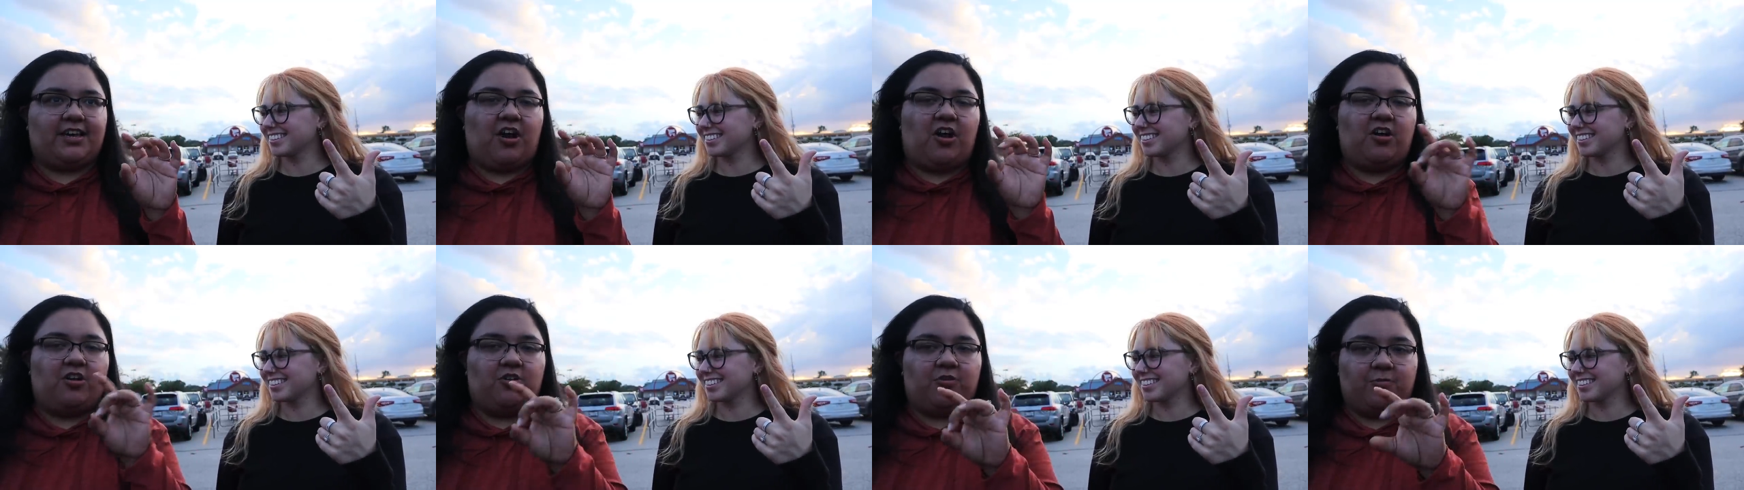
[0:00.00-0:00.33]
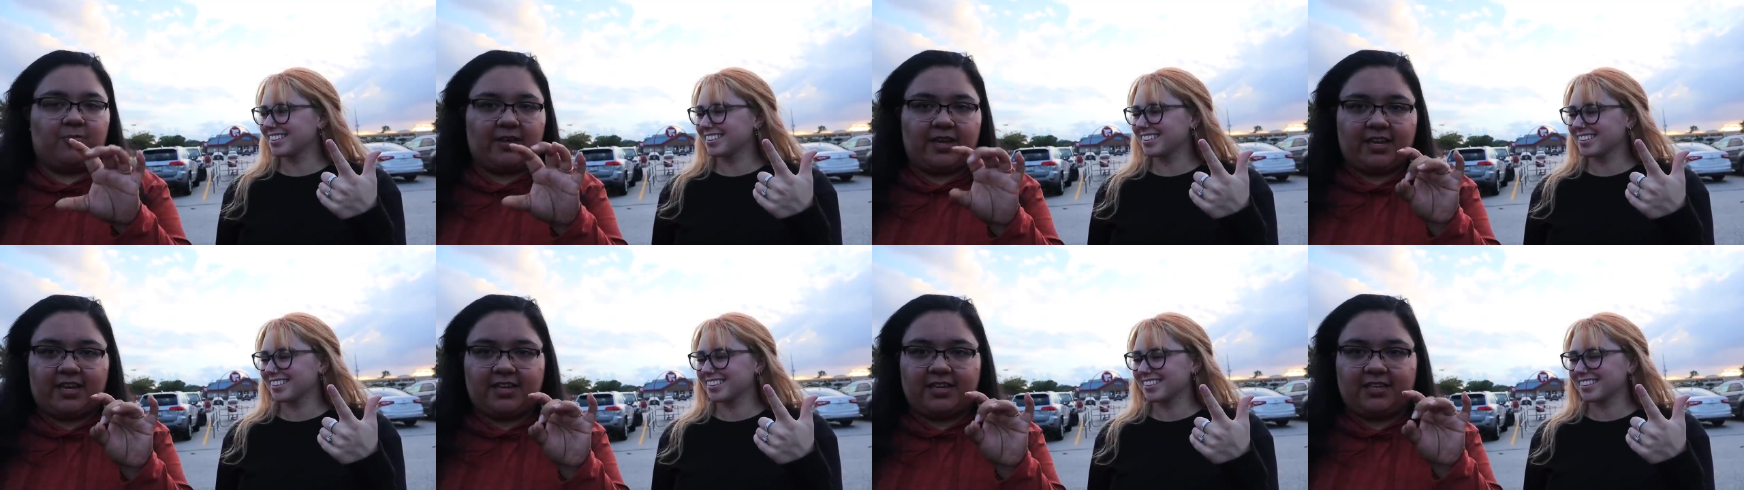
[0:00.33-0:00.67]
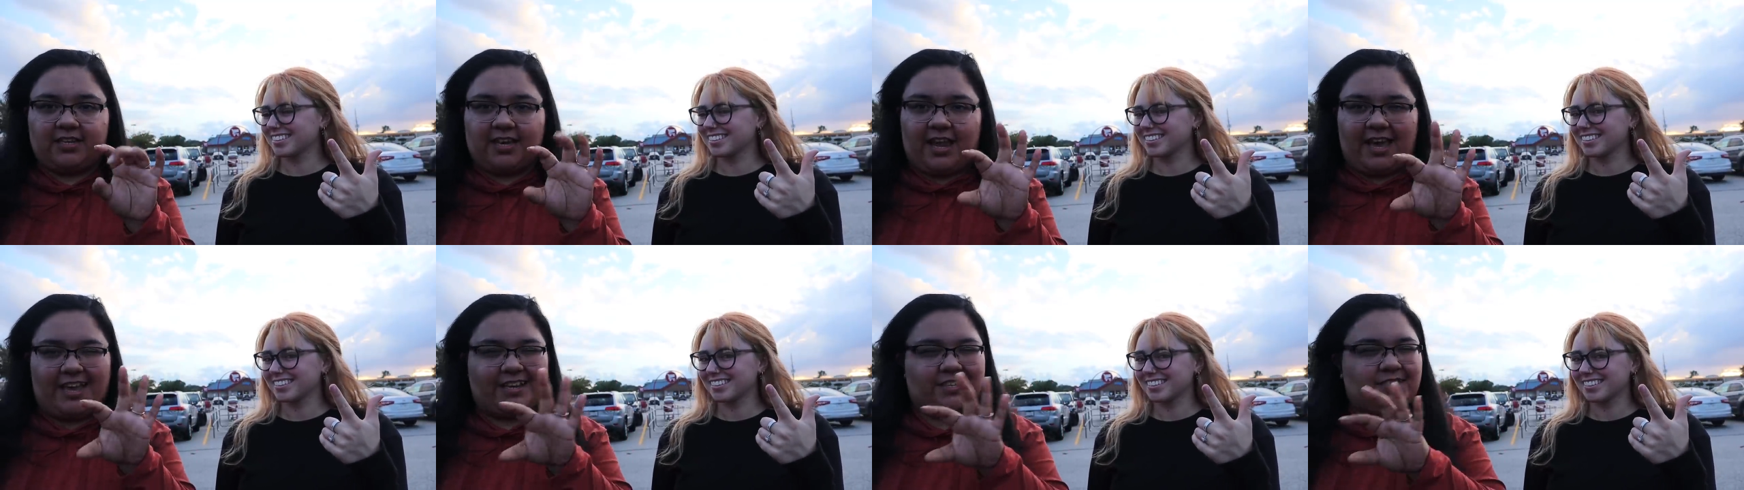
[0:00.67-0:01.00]

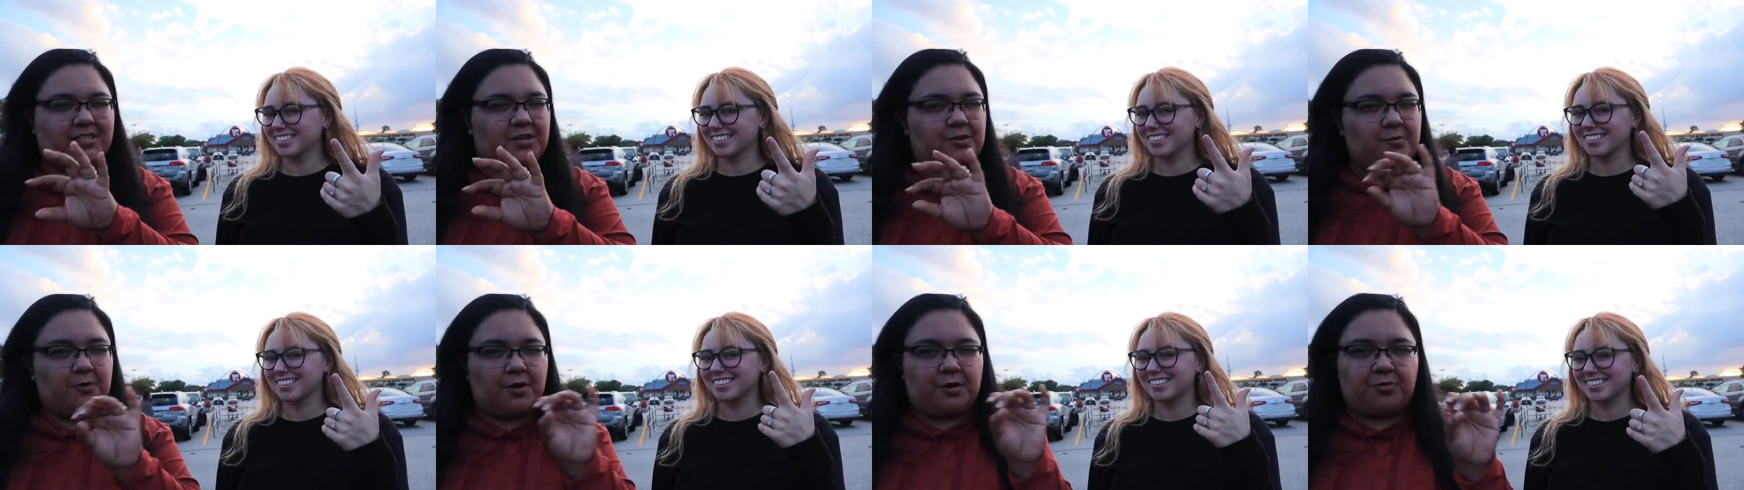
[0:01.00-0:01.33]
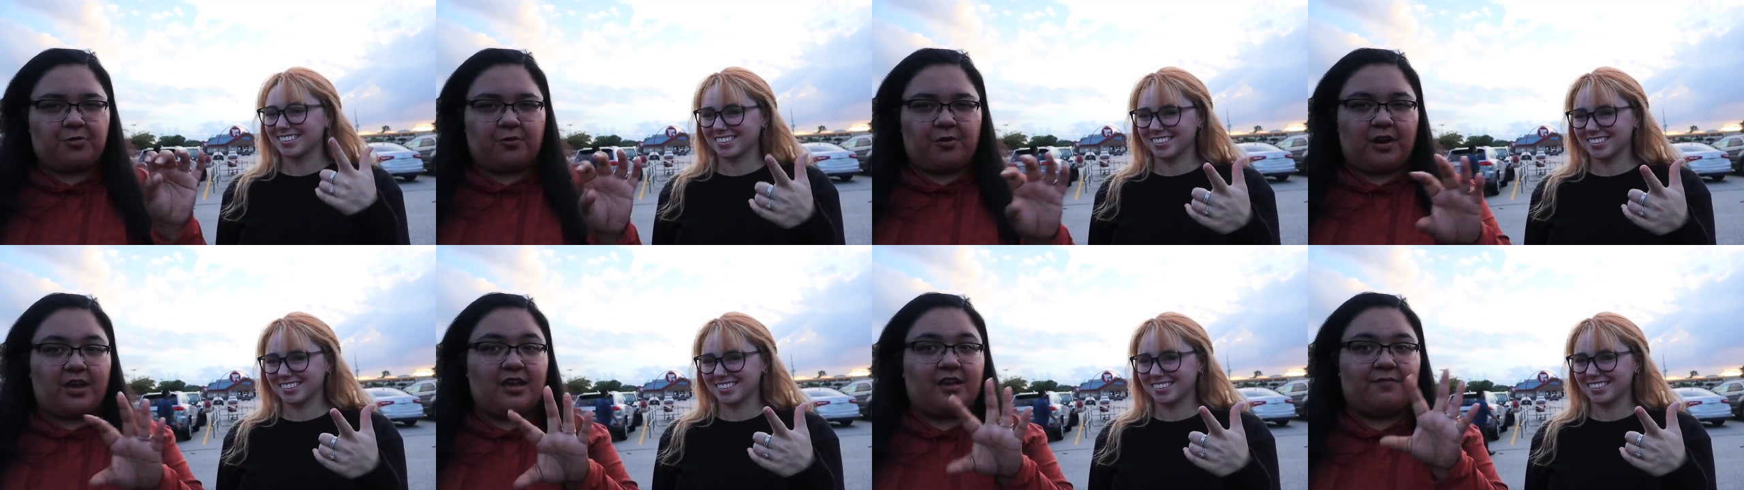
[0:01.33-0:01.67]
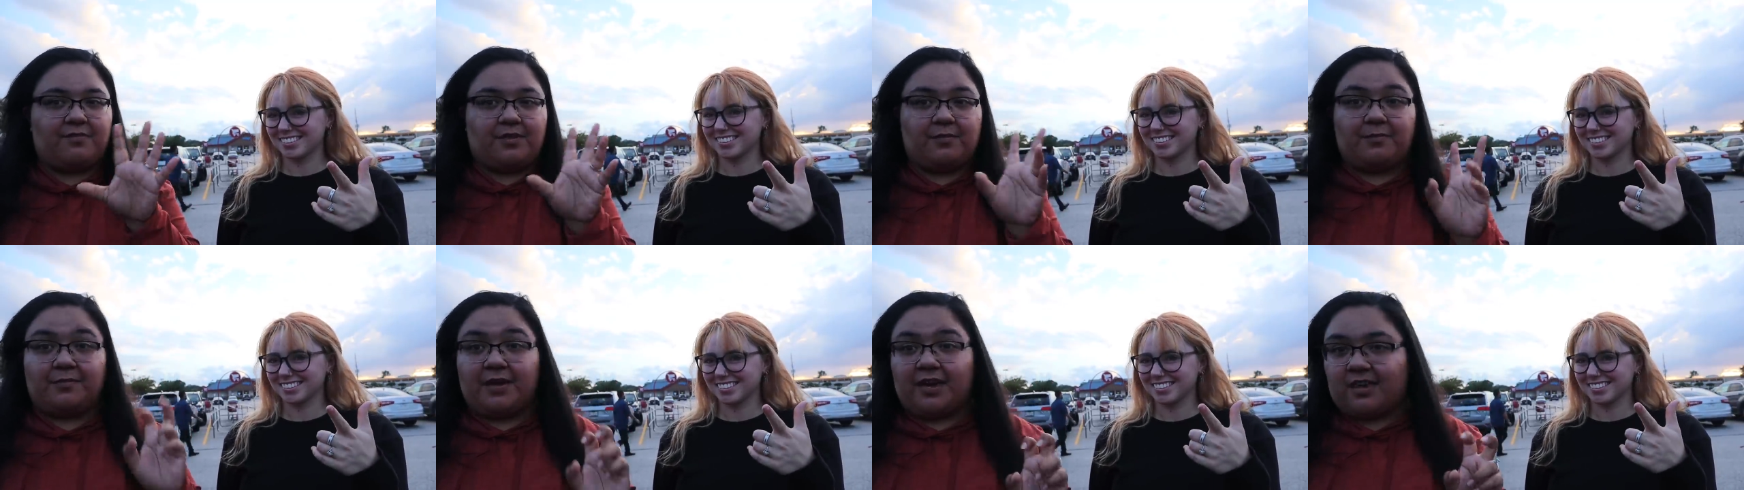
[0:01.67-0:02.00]
Speaker 1: Halloween, like two or three
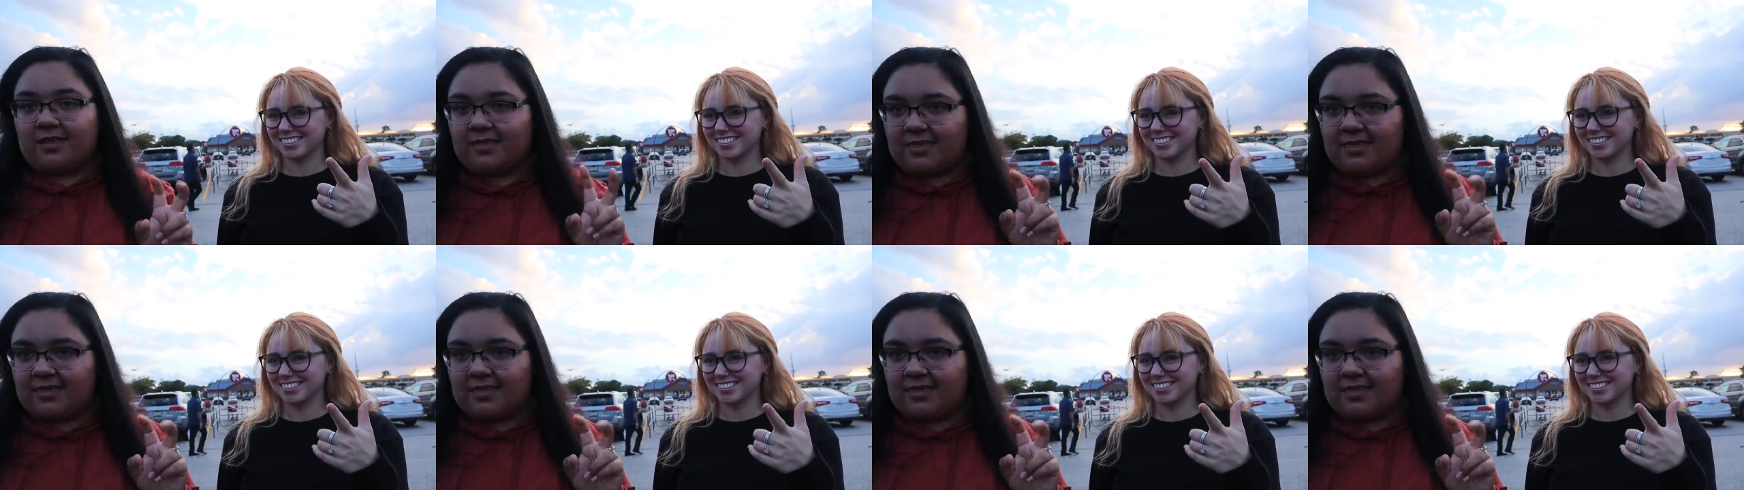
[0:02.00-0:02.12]
of the big